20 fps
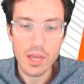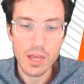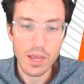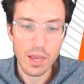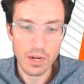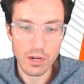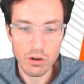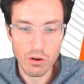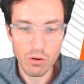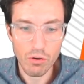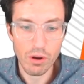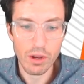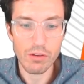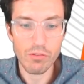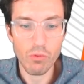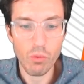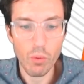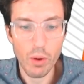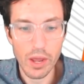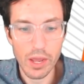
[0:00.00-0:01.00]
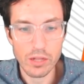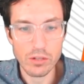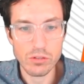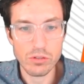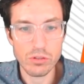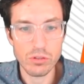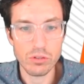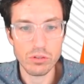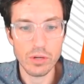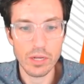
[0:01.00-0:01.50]
and a creative way
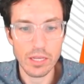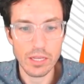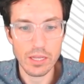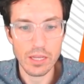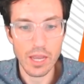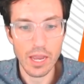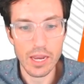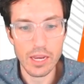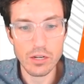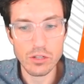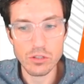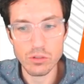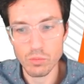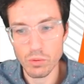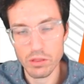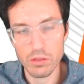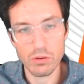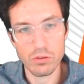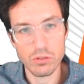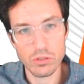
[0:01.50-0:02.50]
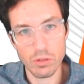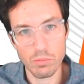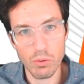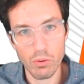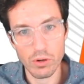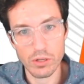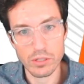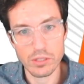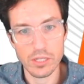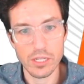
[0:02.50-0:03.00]
to engage with your
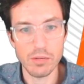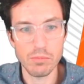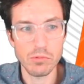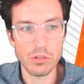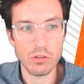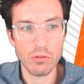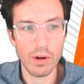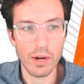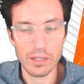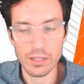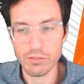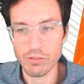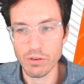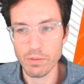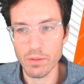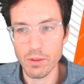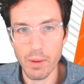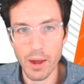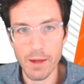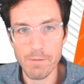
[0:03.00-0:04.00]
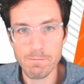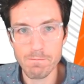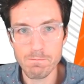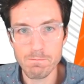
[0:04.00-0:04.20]
support team directly from the bot.